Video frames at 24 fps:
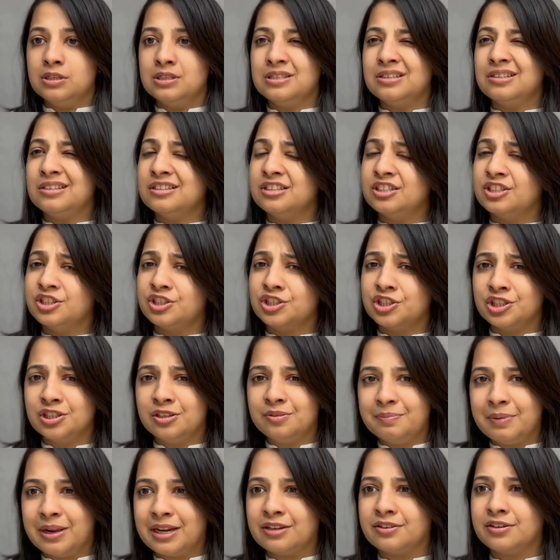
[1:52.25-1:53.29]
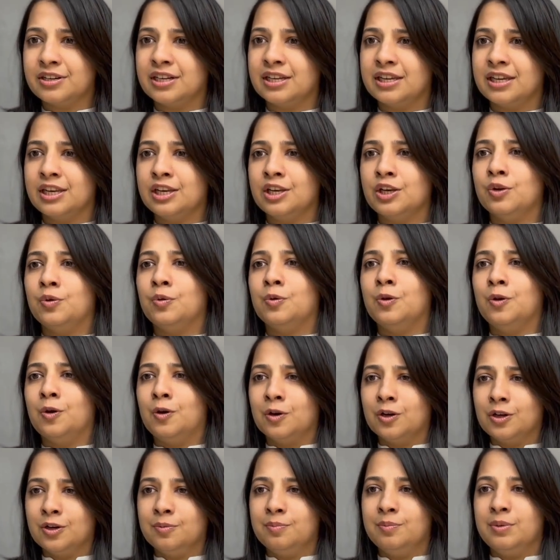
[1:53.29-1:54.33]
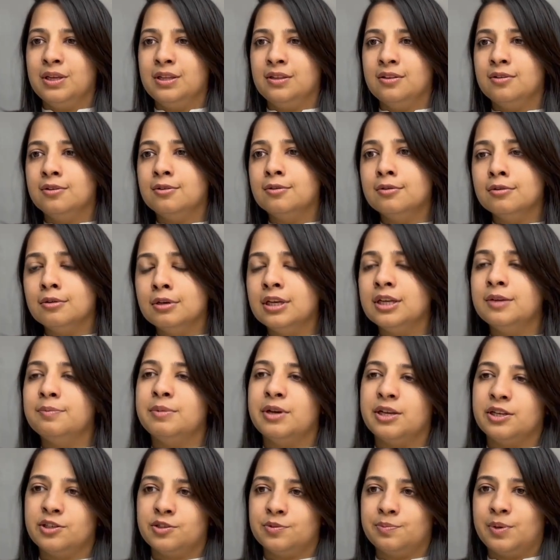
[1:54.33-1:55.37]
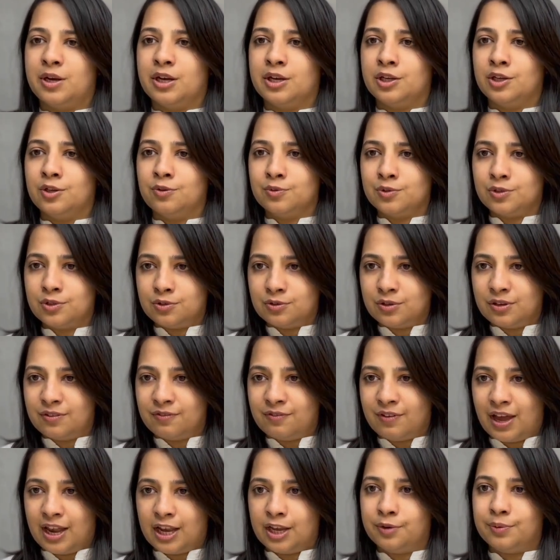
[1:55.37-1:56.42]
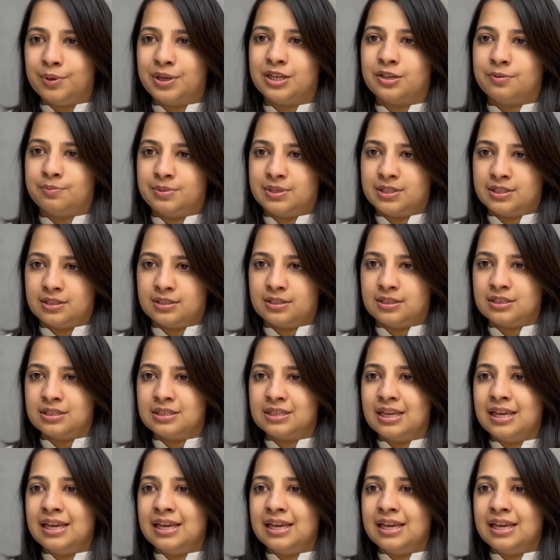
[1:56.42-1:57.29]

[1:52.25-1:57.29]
the traditional metric can no longer be the only benchmark used to evaluate a business.